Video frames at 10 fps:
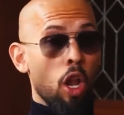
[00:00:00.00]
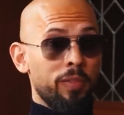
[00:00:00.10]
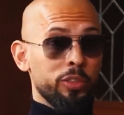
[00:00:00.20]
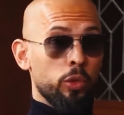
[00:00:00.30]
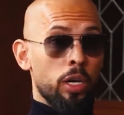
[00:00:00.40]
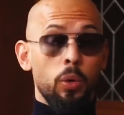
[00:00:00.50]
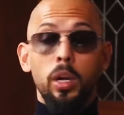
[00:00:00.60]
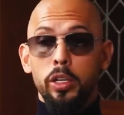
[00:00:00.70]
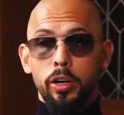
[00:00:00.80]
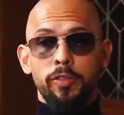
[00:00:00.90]
all of us were to go,
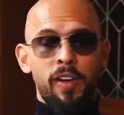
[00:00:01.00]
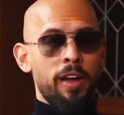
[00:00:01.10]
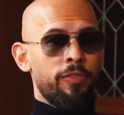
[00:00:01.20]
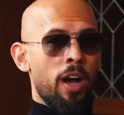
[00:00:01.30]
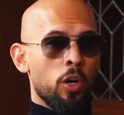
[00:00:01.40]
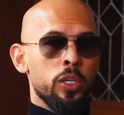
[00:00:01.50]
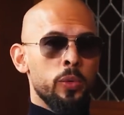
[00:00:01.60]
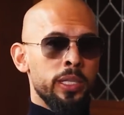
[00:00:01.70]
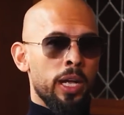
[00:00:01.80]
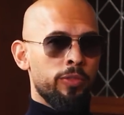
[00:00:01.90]
you're a fat fuck, what are
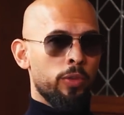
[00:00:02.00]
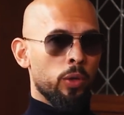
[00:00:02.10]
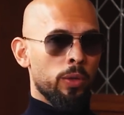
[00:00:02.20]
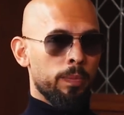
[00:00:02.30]
you eating that for?